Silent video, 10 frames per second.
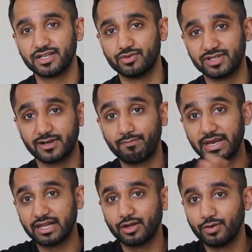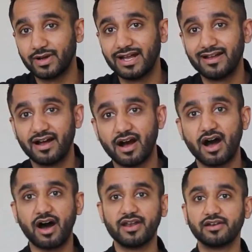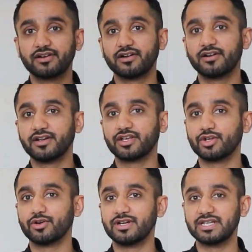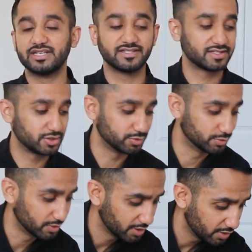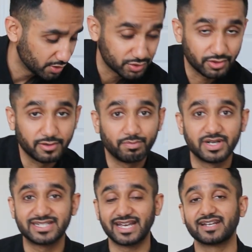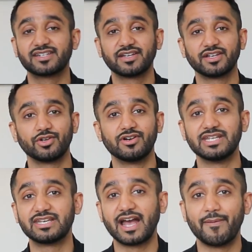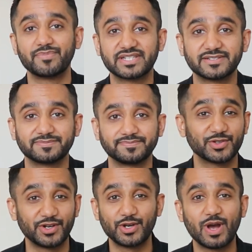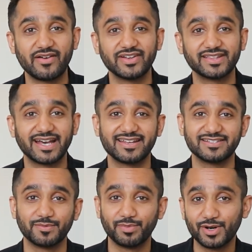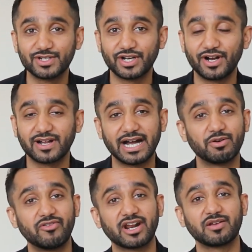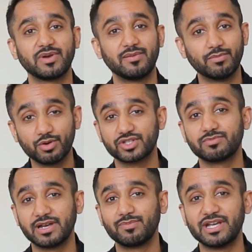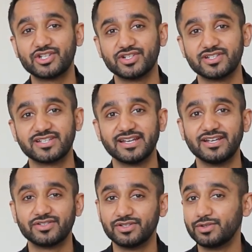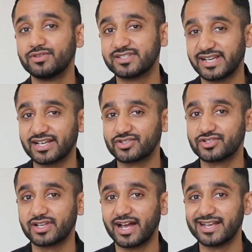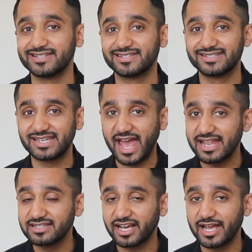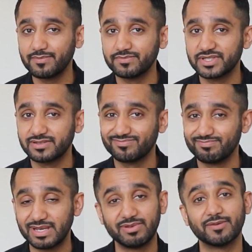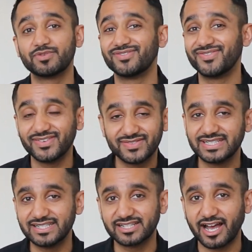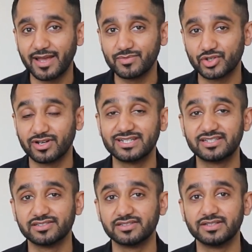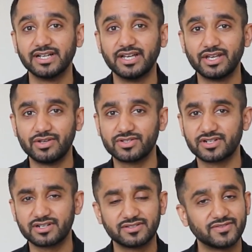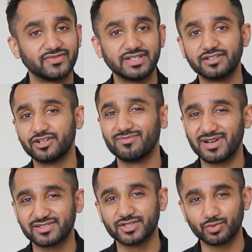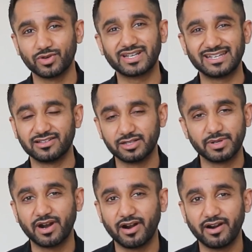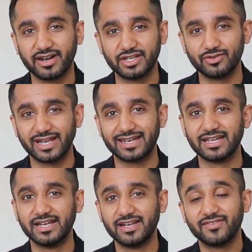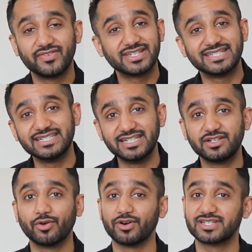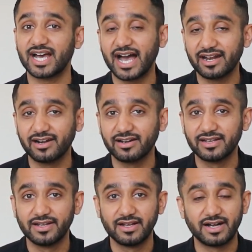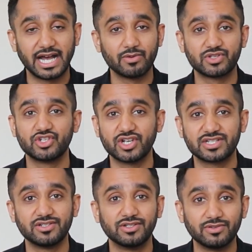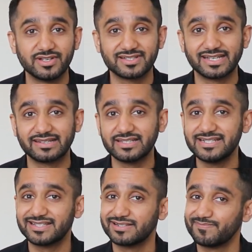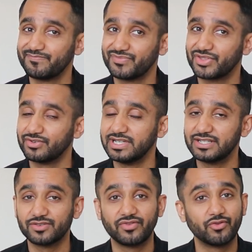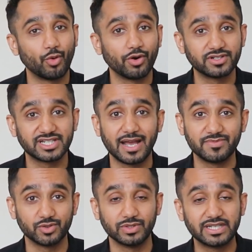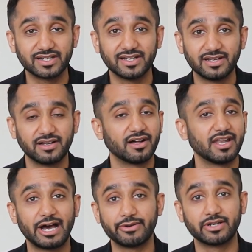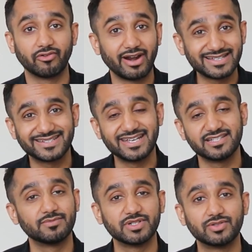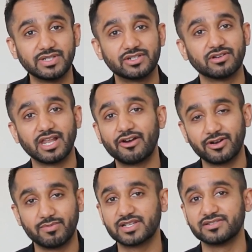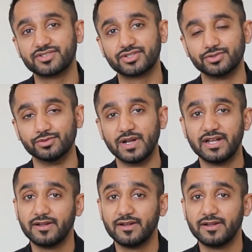using a pillow under your knees to sort of protect your kneecaps. So there you have it. That is the bird dog. I would recommend most of my patients to do this exercise 10 times, maybe up to 15 times, or until you start to feel your muscles working a little bit hard and you get fatigued or tired. I would suggest you do this at least 3 to 4 times a week, allowing rest days in between to allow your muscles to